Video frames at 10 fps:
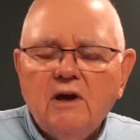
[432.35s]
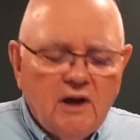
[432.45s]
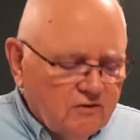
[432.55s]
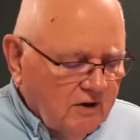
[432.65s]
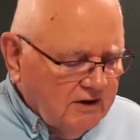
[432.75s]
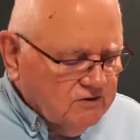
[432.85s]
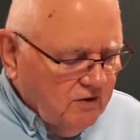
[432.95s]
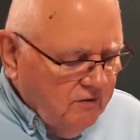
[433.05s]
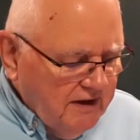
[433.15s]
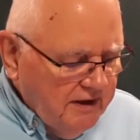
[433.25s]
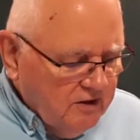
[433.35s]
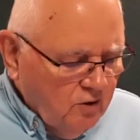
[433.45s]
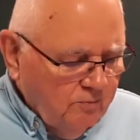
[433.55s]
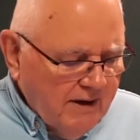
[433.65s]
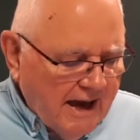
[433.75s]
It's electric
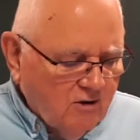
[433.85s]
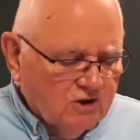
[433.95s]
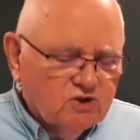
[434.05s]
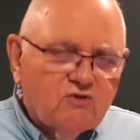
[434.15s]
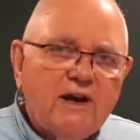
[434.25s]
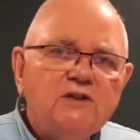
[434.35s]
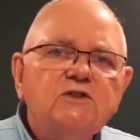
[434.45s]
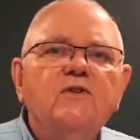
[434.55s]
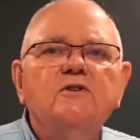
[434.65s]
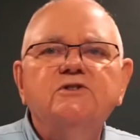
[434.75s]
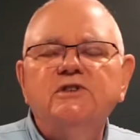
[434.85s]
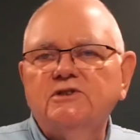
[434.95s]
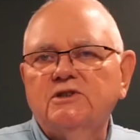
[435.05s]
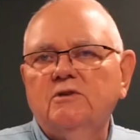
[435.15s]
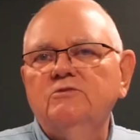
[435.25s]
vehicle power transfer
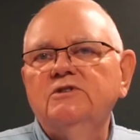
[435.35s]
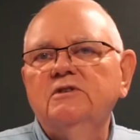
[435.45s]
systems.